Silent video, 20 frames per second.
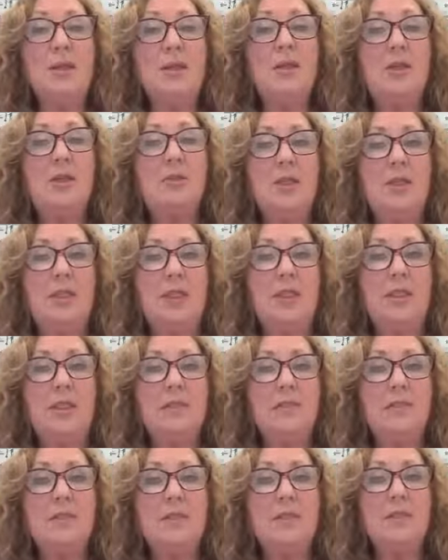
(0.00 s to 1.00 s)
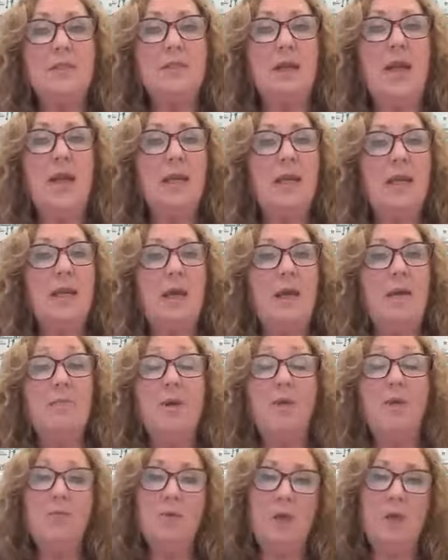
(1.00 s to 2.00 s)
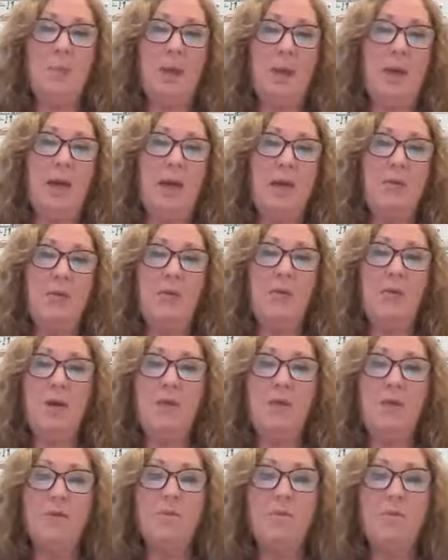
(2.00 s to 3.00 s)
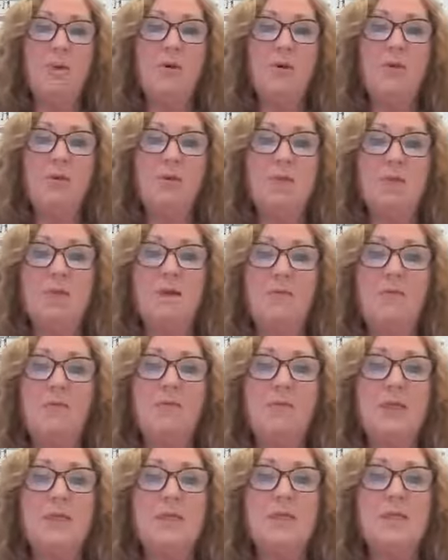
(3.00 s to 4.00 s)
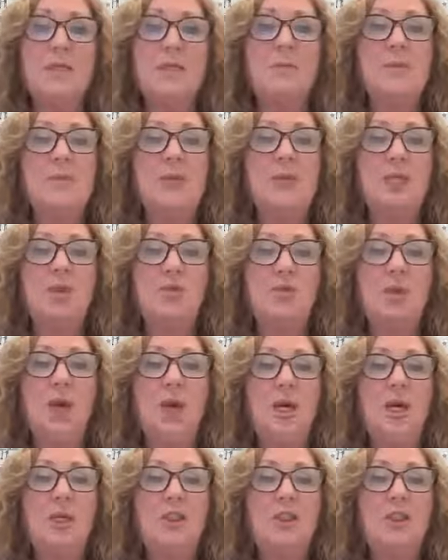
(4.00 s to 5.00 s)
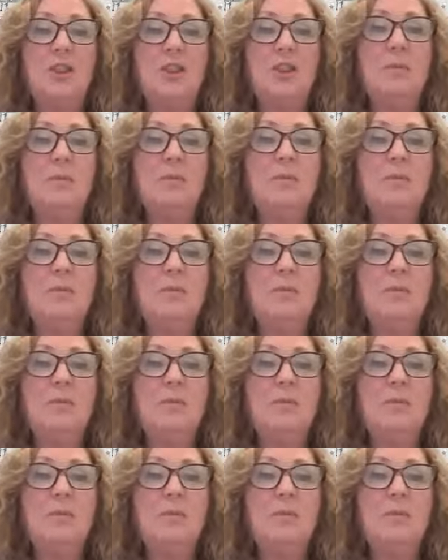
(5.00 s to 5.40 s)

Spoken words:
and objectives and can be repaid without the borrower suffering substantial hardship,